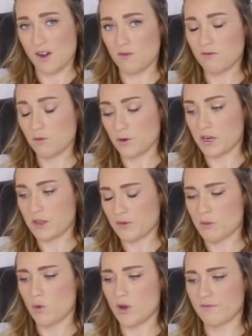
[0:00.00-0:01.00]
down
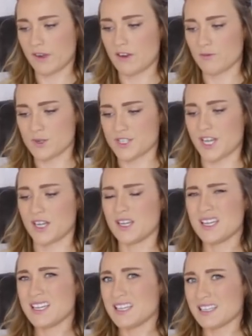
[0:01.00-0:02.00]

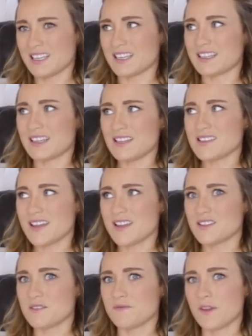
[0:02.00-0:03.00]
43.5%. Like, that's
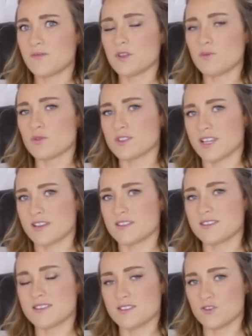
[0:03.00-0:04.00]
getting to
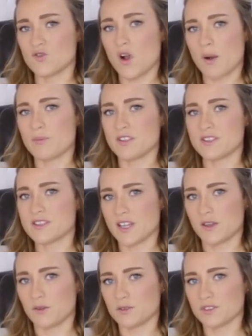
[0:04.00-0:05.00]
50% drop in
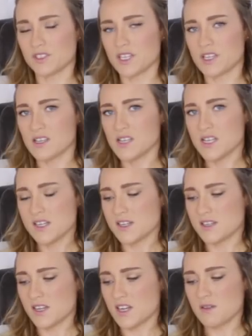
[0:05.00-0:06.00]
sales. Like,
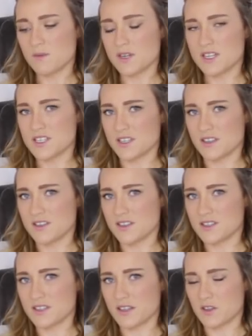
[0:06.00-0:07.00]
does anybody see
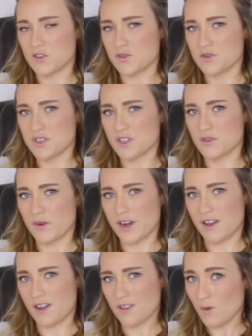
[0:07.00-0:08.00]
this? Like, do you see the
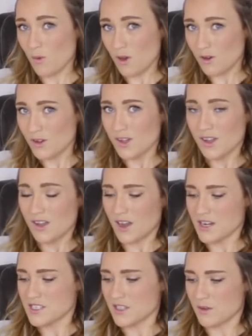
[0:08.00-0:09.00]
writing on the wall?
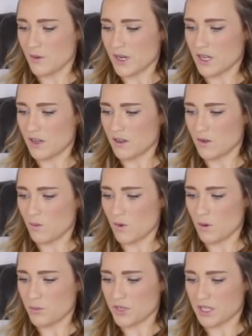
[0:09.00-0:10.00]
I see the writing on the
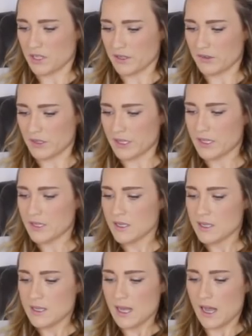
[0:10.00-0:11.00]
wall pretty clearly.
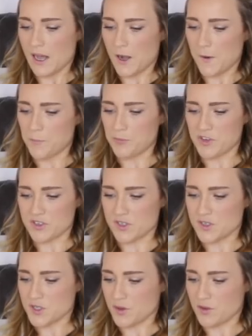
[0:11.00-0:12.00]
There's
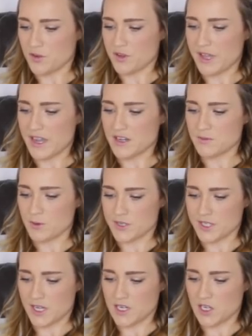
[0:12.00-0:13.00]
also
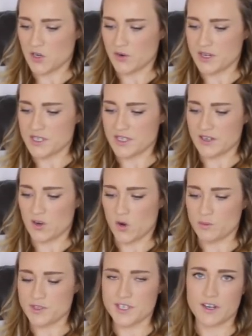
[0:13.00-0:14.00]
38% increase in
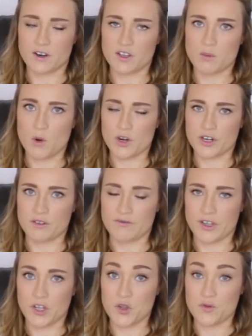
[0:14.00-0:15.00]
homes sitting on the market
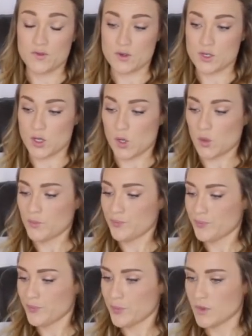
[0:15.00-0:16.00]
in Vancouver. So
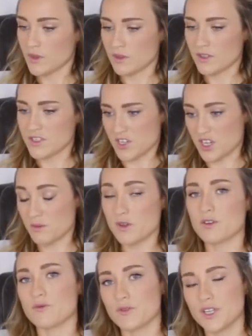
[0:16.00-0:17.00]
it's going to
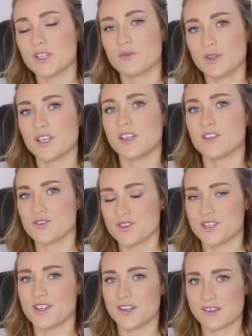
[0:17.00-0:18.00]
be a really, really
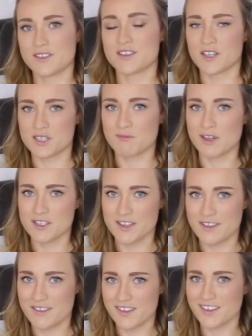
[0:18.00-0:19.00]
interesting next 6 months,
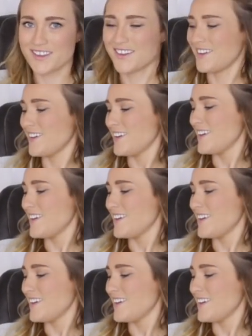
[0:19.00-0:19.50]
I think.